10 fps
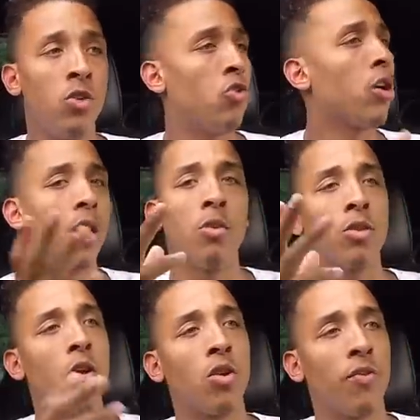Drug dealing
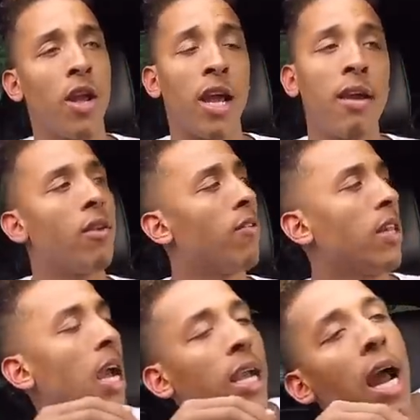was no different. I gave it
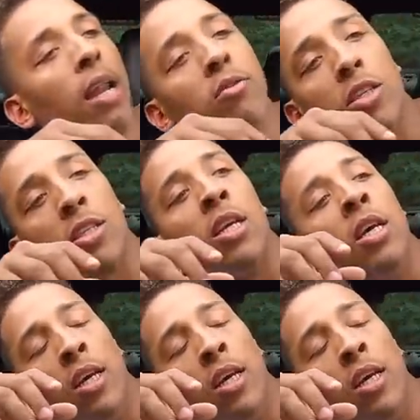everything I got. It was just